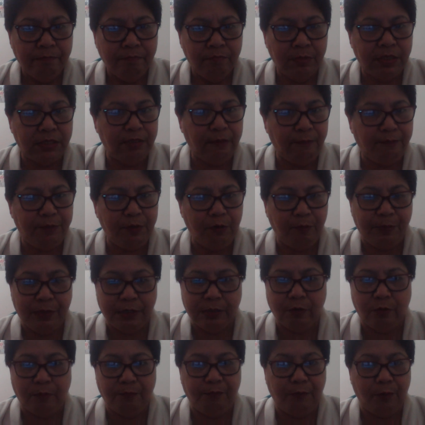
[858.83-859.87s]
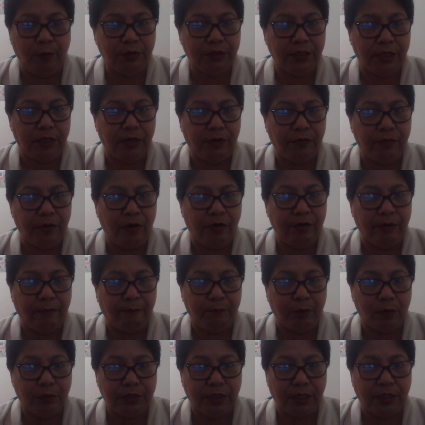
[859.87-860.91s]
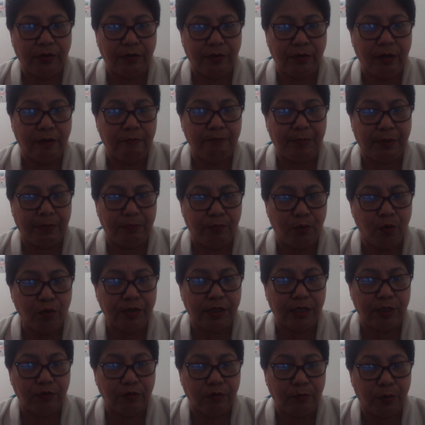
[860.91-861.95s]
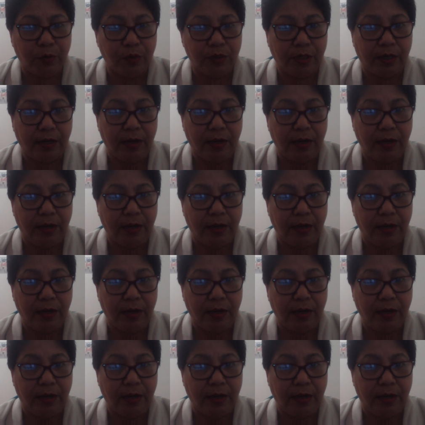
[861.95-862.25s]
But if you keep on floating around from broker to broker,